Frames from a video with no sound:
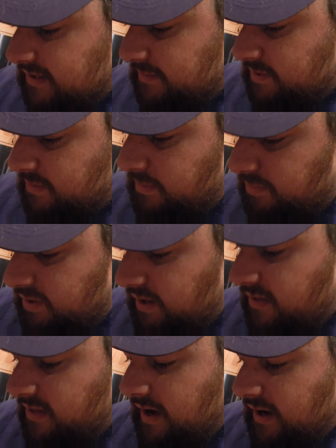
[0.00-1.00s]
seems to be pretty
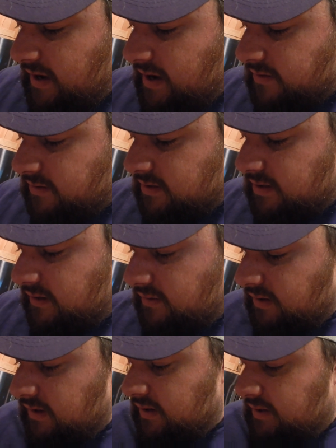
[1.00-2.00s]
thick now.
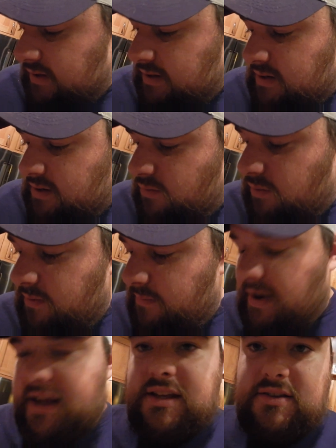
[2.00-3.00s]
So well, we
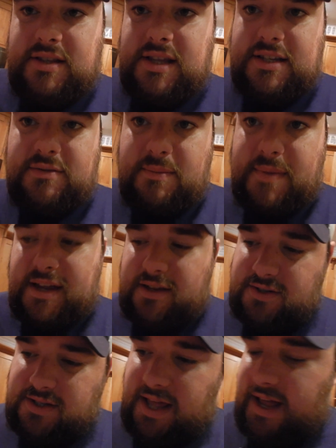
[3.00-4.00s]
might use this, we might
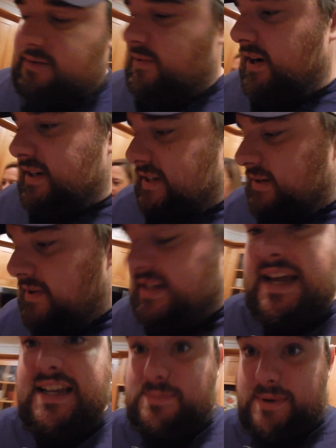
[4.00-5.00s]
use that. We're gonna see what
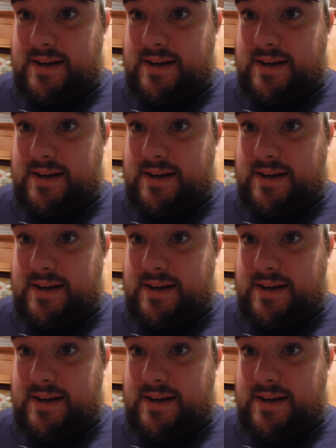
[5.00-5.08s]
tastes